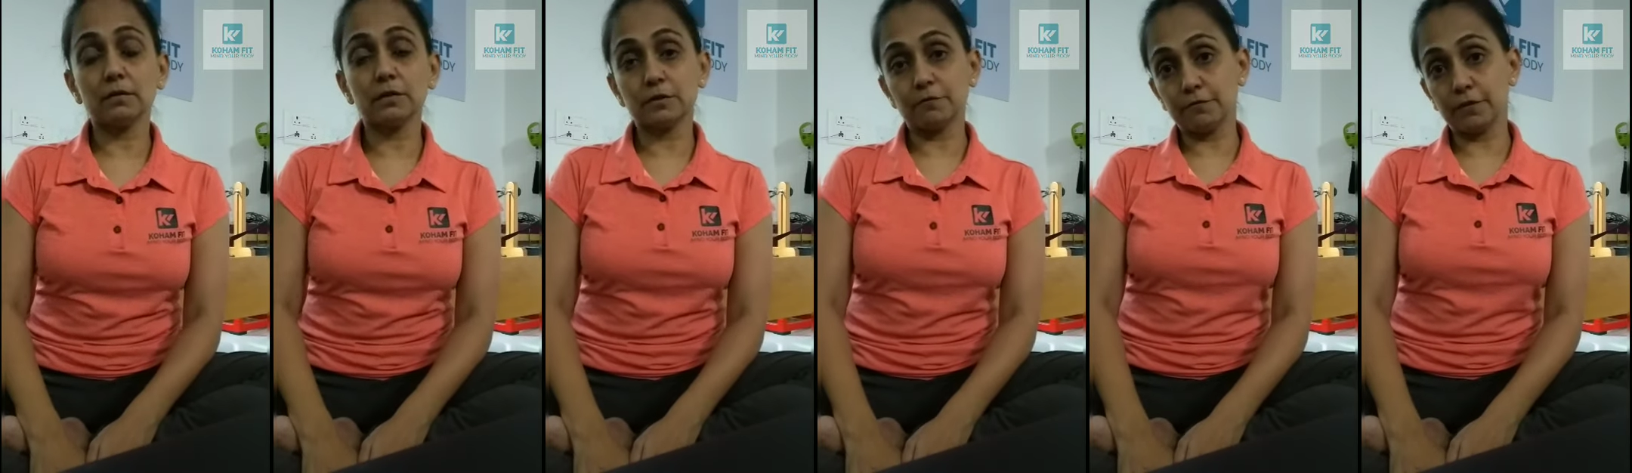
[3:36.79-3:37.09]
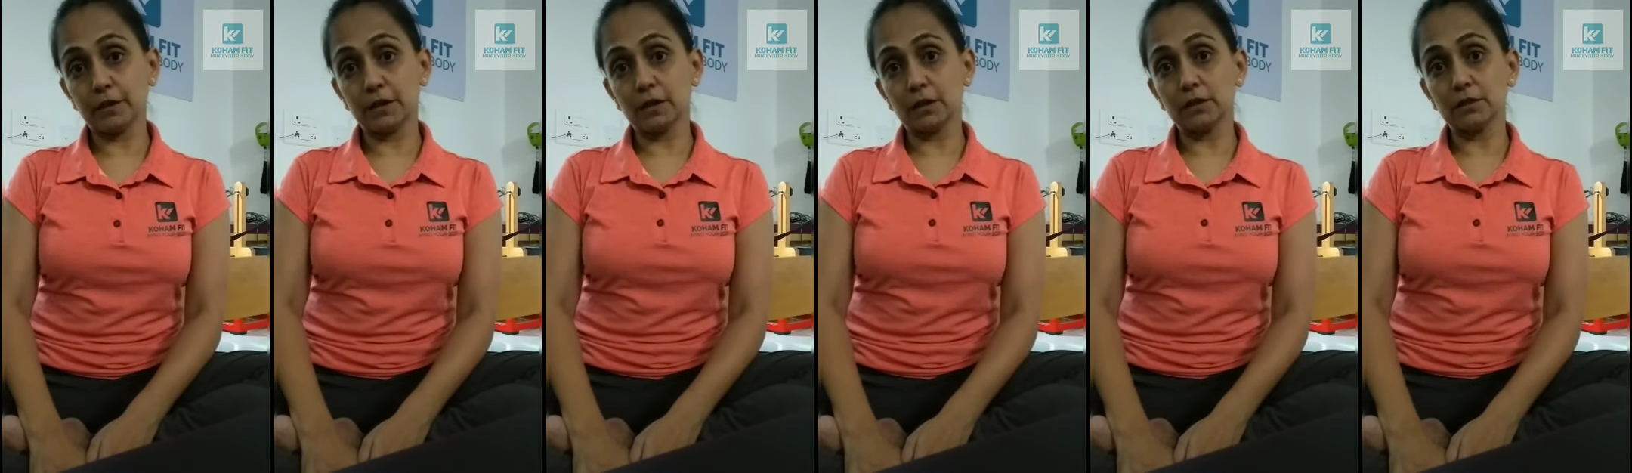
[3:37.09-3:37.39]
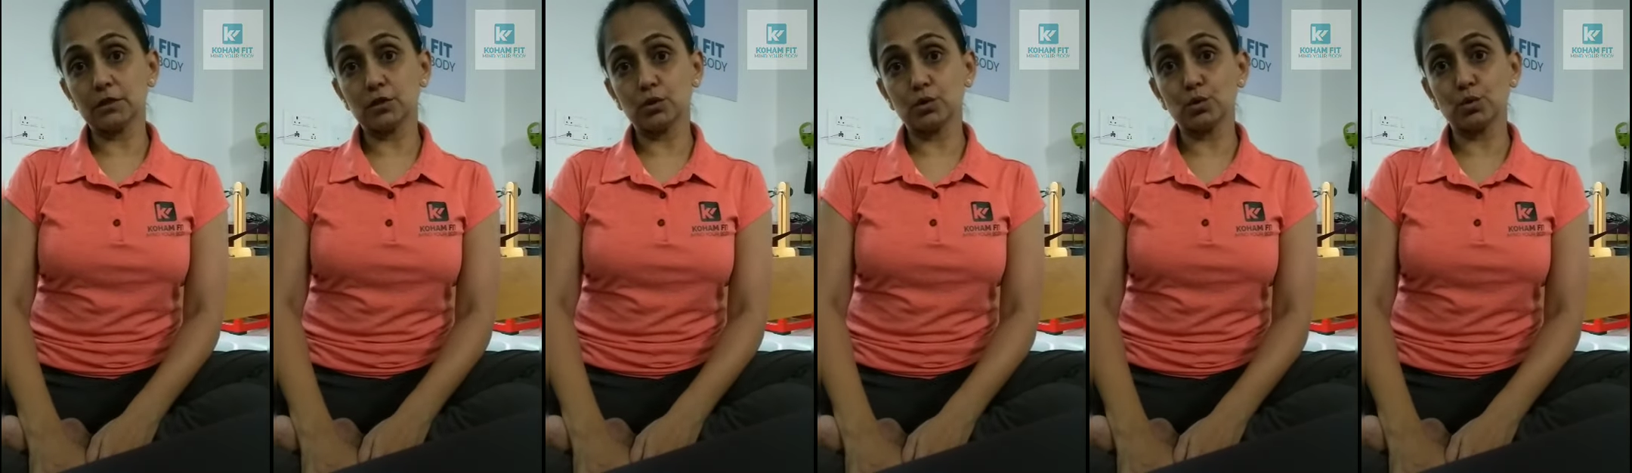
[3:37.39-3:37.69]

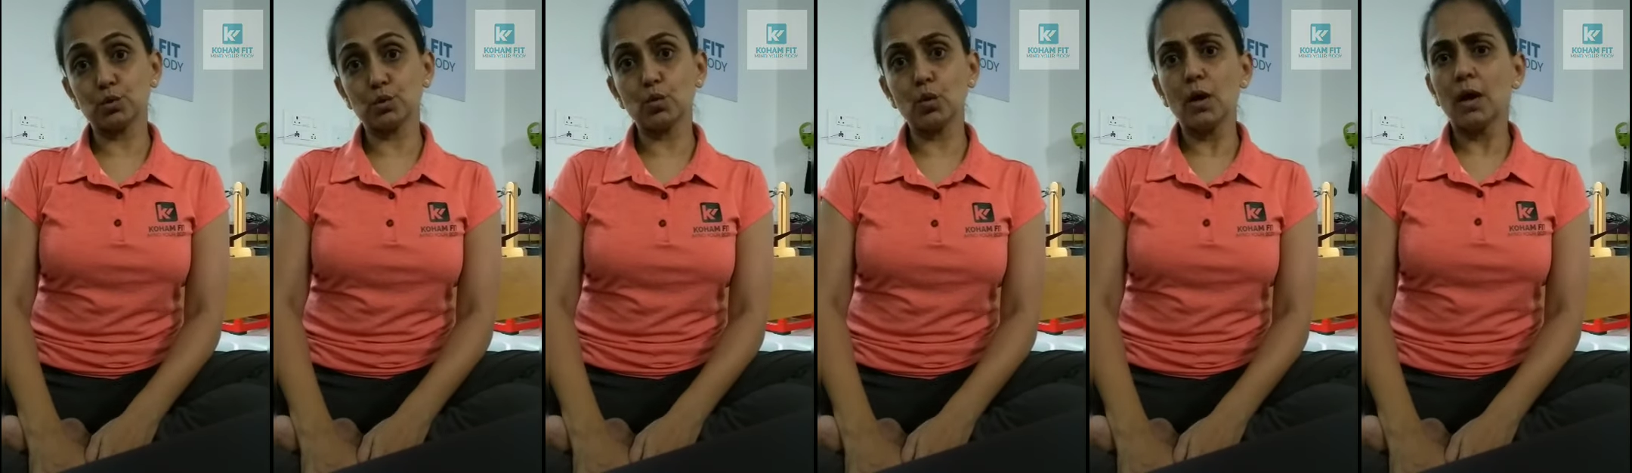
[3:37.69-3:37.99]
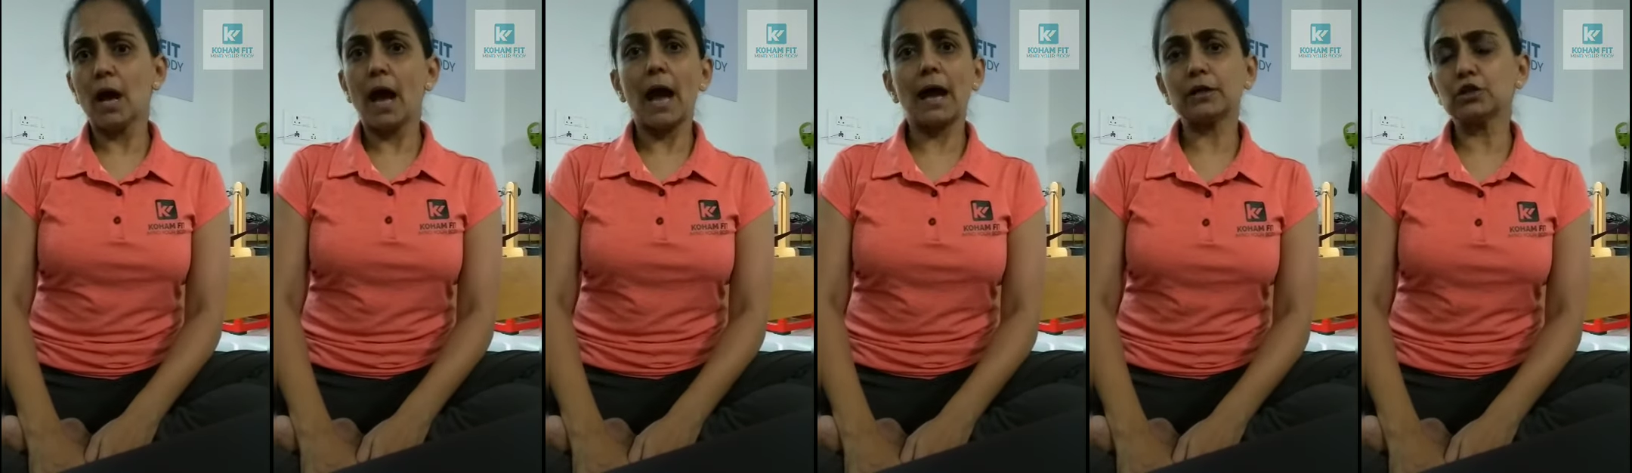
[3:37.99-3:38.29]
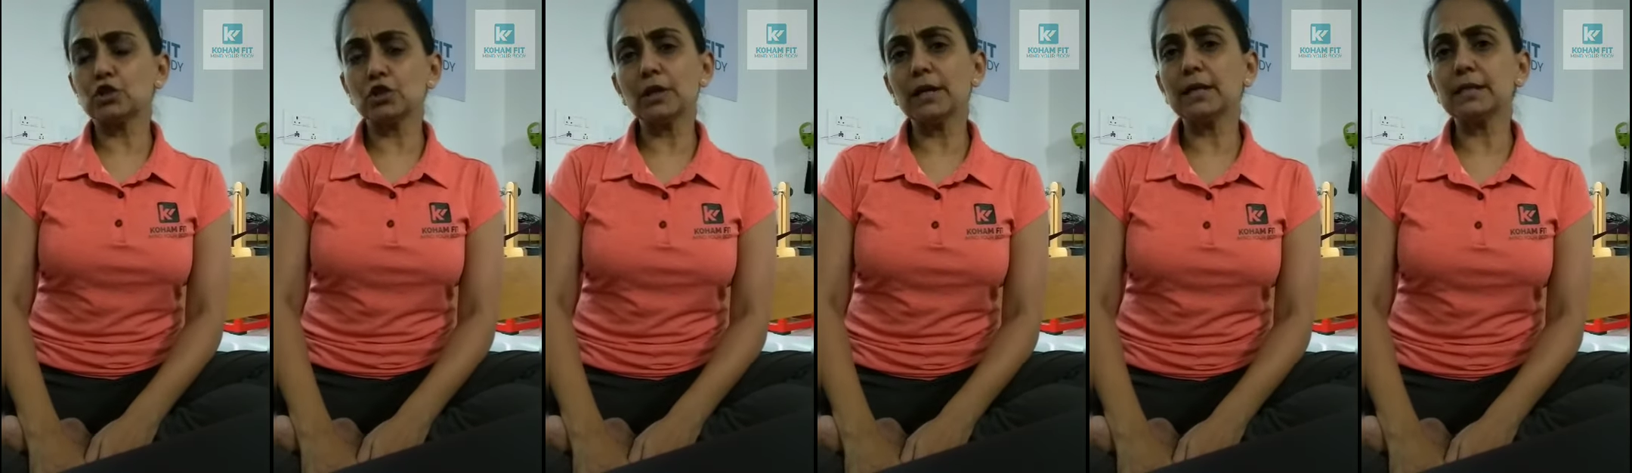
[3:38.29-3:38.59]
difficult to do?
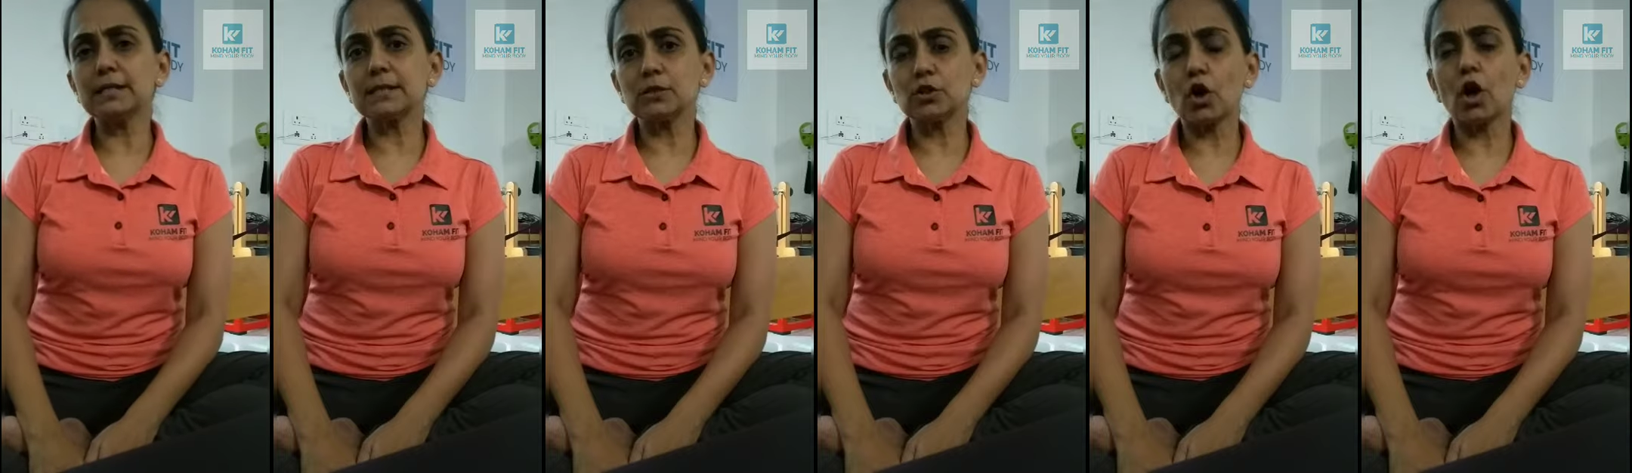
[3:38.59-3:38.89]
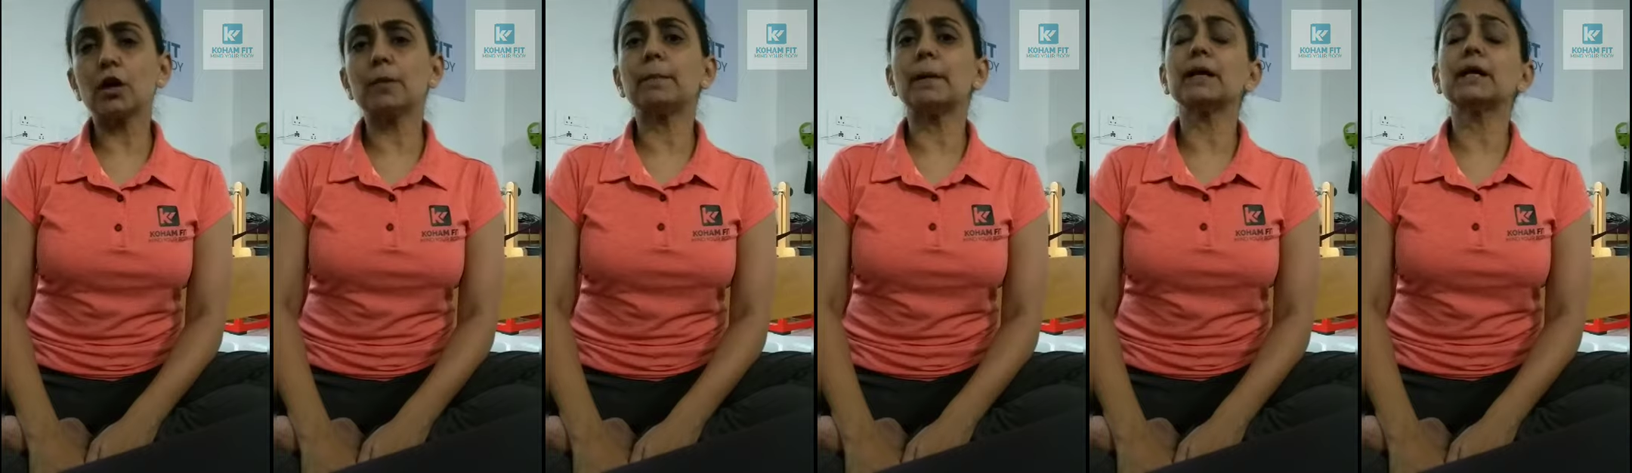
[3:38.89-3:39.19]
Actually, it's not.